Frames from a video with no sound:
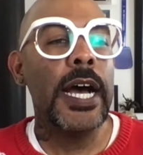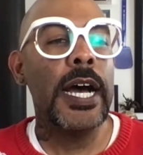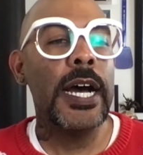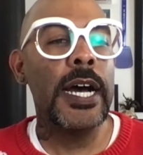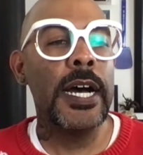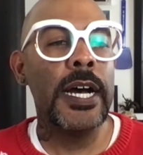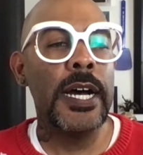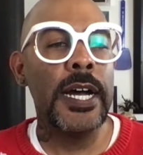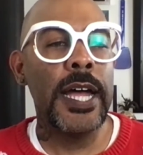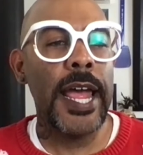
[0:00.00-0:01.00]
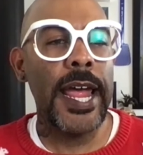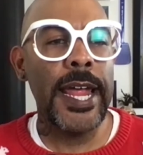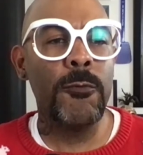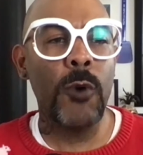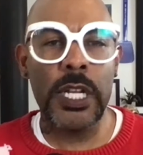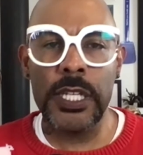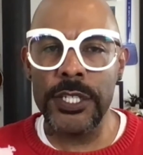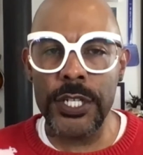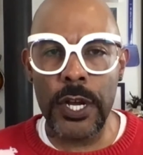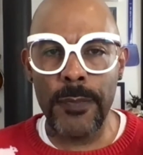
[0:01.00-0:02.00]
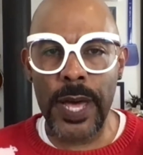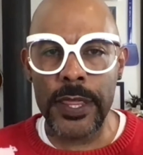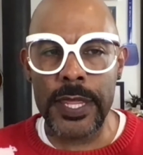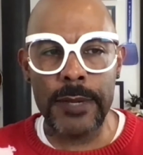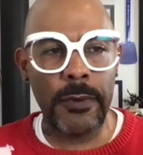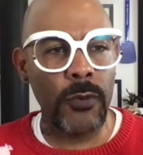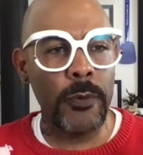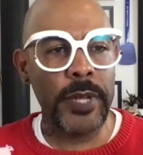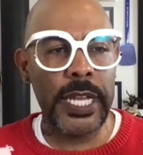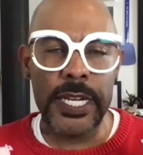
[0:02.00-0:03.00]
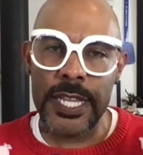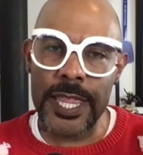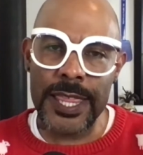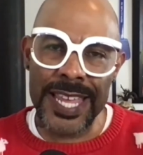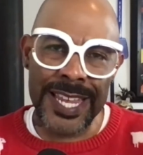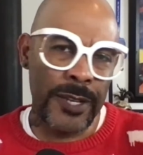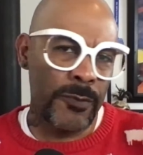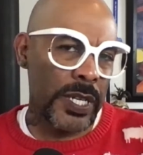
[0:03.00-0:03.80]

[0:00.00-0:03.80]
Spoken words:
Hey, want to let you know about a thing before we get into the thing, and